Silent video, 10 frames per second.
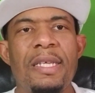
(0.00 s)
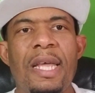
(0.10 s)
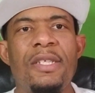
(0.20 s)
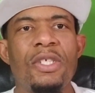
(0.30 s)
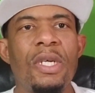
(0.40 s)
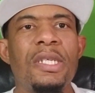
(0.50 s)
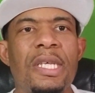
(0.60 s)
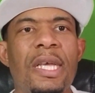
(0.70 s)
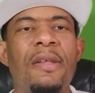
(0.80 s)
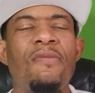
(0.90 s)
that you're going to
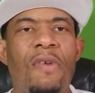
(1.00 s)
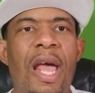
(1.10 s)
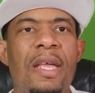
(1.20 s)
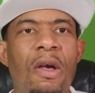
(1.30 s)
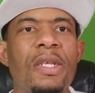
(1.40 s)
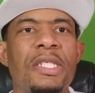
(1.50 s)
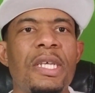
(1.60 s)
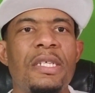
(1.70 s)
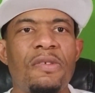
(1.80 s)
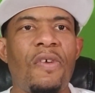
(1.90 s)
get Ryan
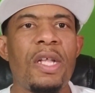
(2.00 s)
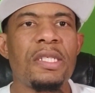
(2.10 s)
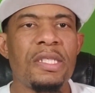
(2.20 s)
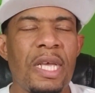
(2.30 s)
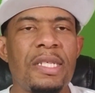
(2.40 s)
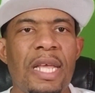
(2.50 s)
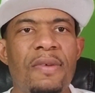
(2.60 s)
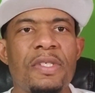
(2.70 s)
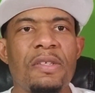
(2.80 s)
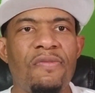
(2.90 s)
Garcia and Gervonta Tank
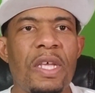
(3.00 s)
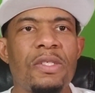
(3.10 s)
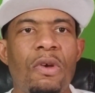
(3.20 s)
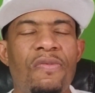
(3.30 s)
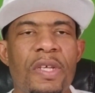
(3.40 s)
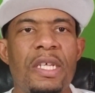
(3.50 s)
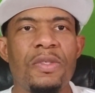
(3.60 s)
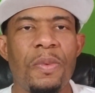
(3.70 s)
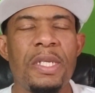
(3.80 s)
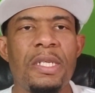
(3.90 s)
Davis to face off
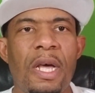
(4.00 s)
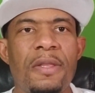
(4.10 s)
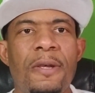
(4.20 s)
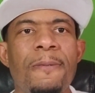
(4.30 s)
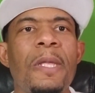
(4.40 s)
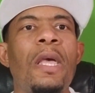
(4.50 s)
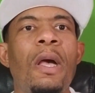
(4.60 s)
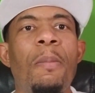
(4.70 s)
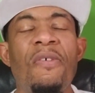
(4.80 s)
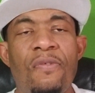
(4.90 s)
against one another
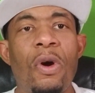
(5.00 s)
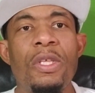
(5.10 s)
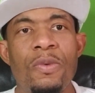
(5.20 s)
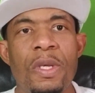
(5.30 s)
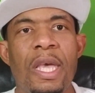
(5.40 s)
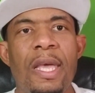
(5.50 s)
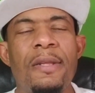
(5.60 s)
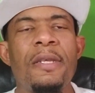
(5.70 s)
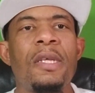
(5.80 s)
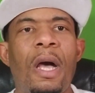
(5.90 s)
before you get
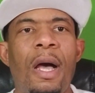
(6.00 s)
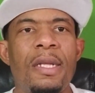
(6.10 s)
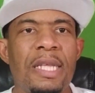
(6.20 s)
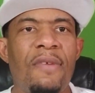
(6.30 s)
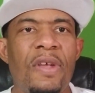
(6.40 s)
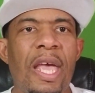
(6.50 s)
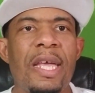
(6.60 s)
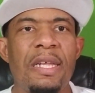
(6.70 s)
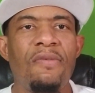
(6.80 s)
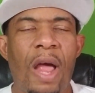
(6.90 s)
Devin
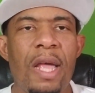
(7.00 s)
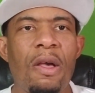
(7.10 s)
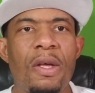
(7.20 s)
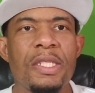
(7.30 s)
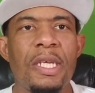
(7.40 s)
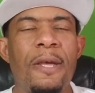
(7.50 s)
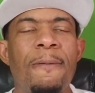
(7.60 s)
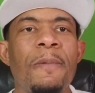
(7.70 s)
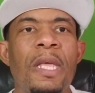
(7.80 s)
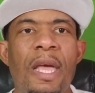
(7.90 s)
Haney and Ryan Garcia.
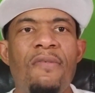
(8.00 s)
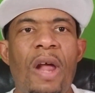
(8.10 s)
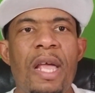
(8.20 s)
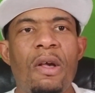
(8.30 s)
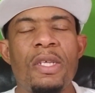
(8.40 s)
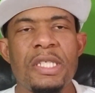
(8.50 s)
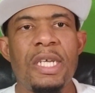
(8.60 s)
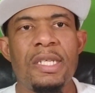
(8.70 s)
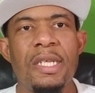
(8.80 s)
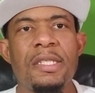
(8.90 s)
And Ryan
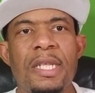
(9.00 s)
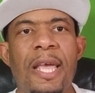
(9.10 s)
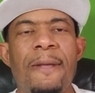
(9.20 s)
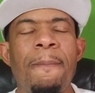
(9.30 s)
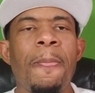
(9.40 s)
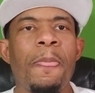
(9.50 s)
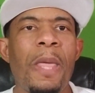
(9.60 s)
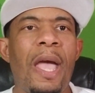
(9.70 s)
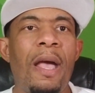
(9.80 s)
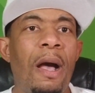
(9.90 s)
Garcia did state
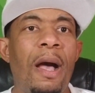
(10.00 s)
that